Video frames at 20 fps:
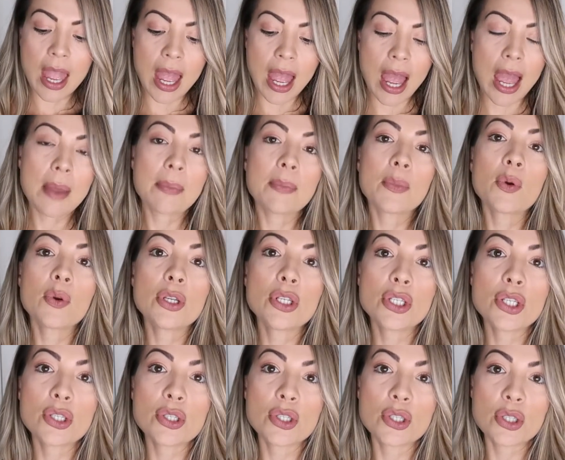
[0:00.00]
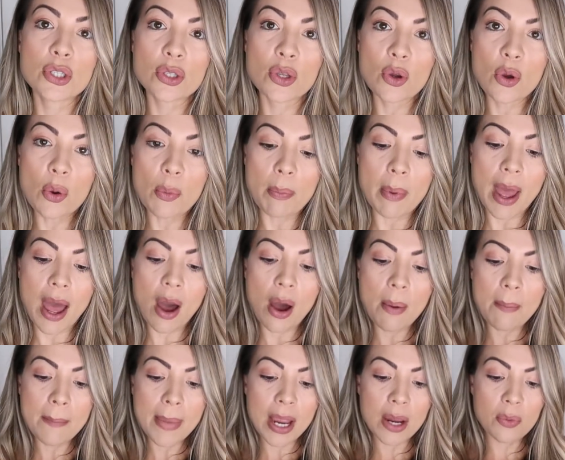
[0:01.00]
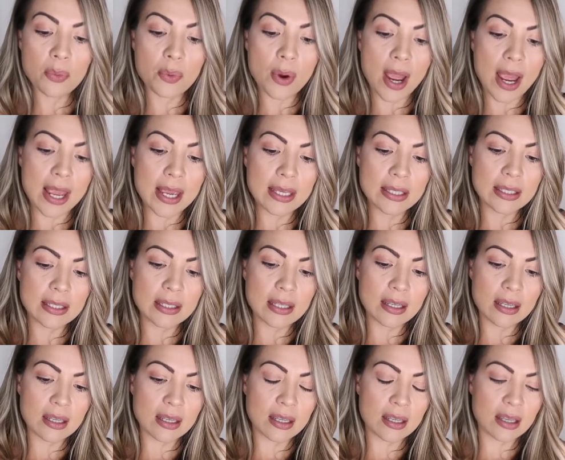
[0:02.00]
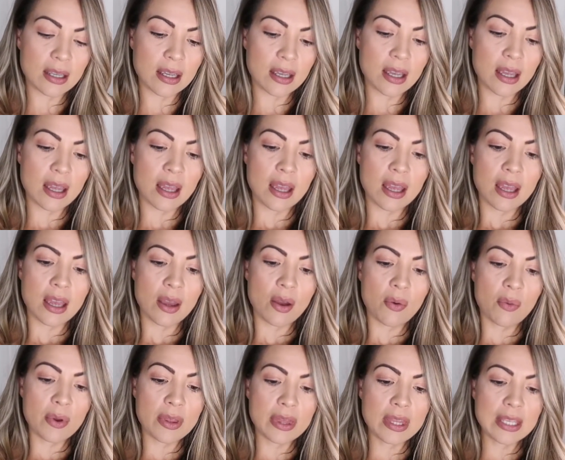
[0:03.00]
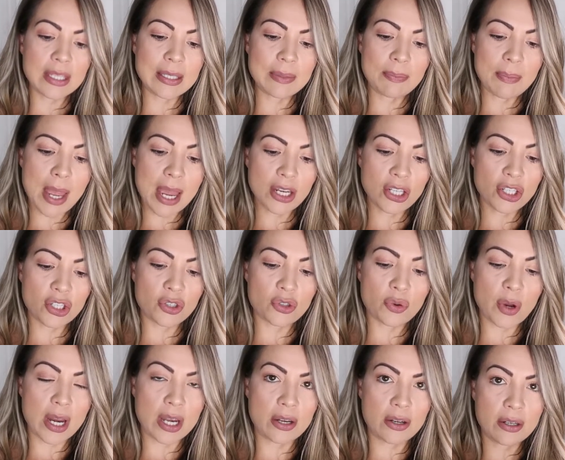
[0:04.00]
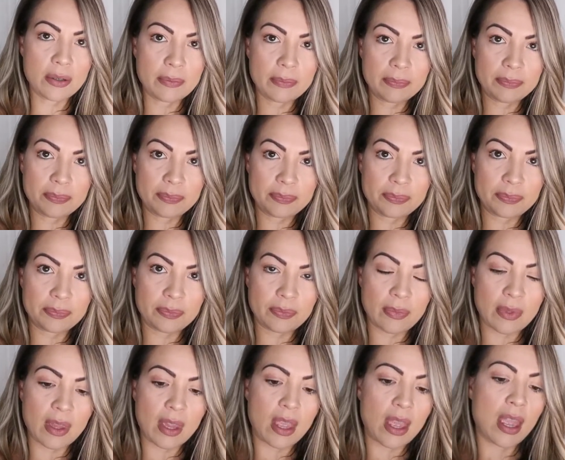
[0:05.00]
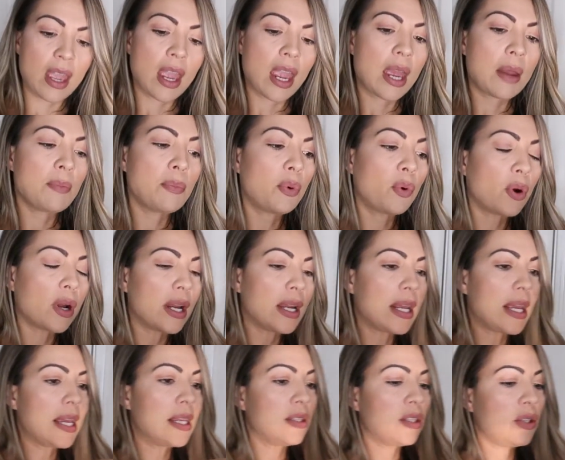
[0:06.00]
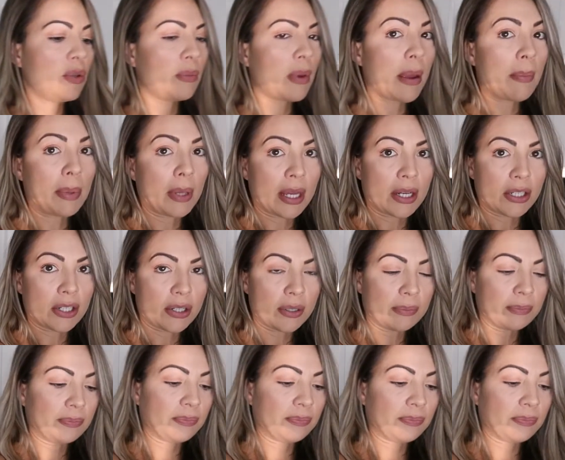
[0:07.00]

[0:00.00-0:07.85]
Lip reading: I'm going to scoop out my rice with this mesh strainer and pour it into my blender.